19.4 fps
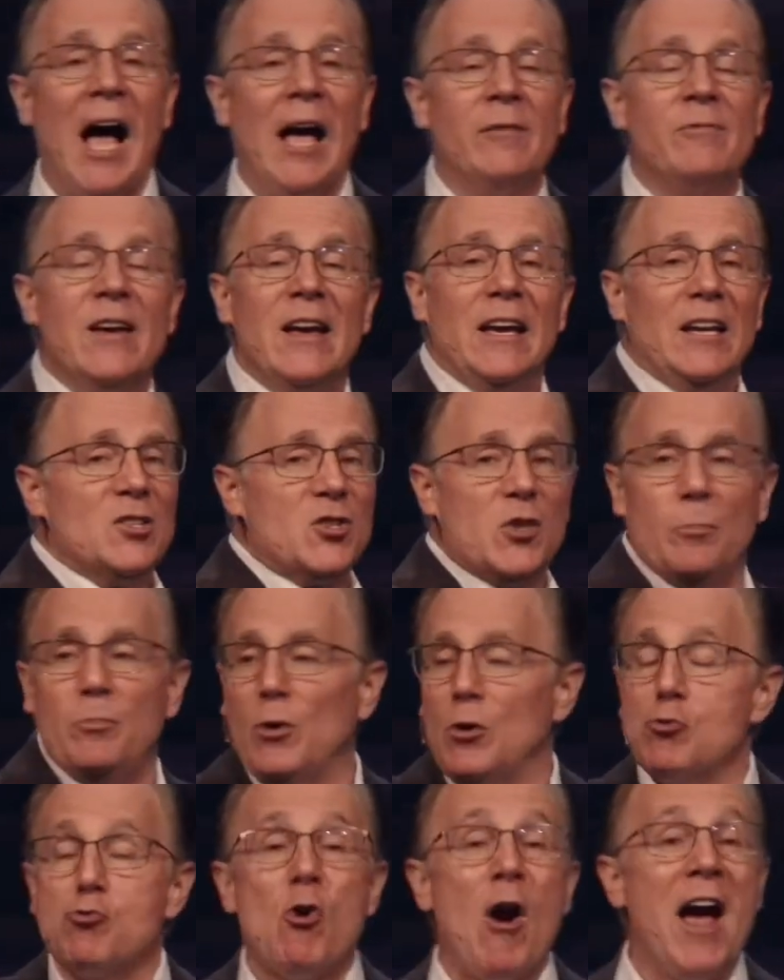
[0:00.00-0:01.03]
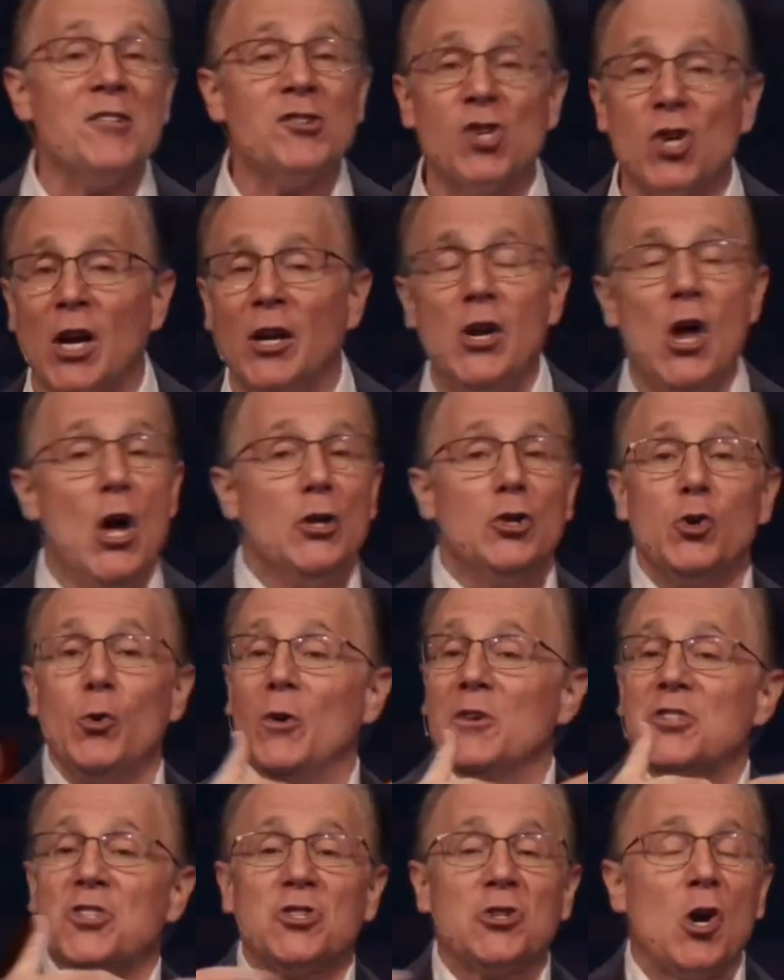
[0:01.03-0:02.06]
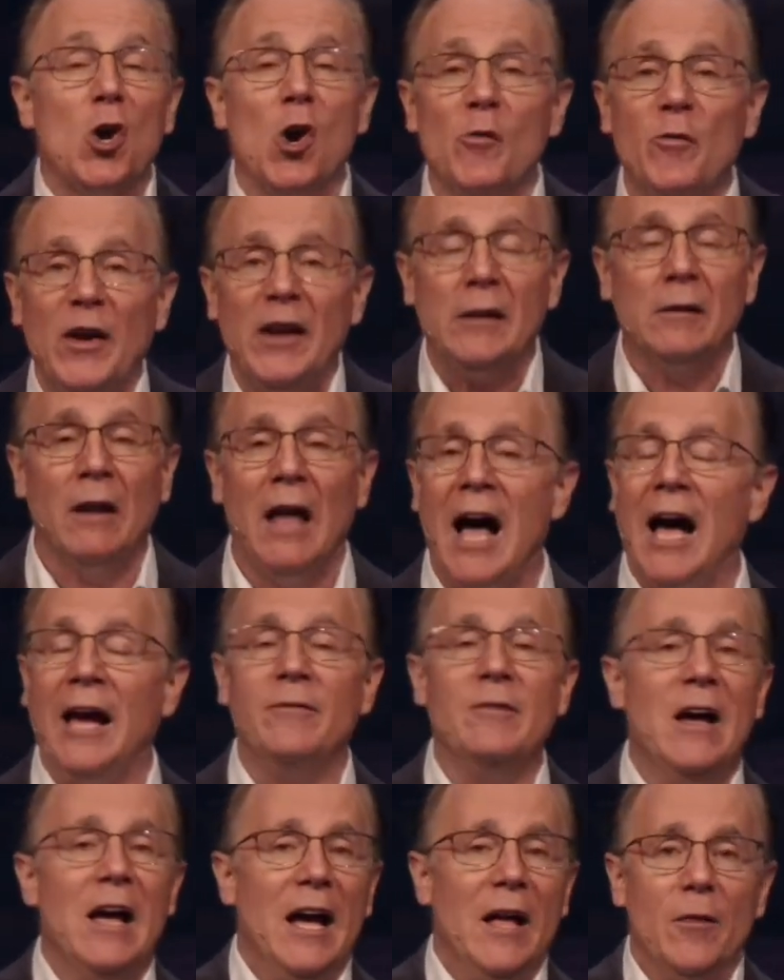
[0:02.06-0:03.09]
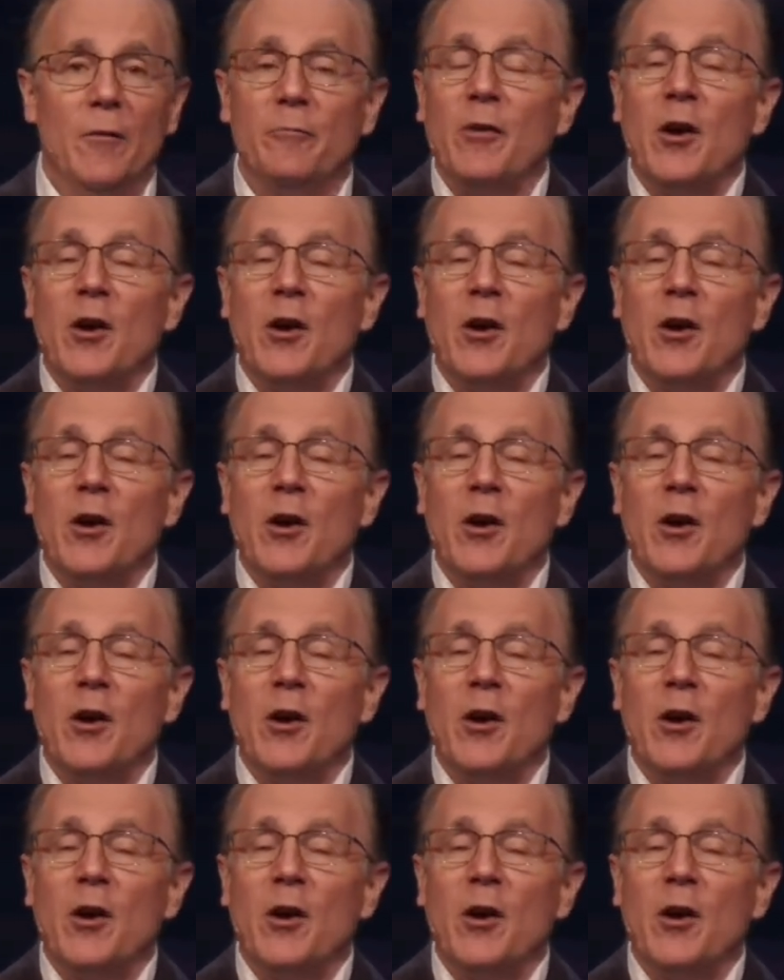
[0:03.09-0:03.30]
life is the progression to a serving life.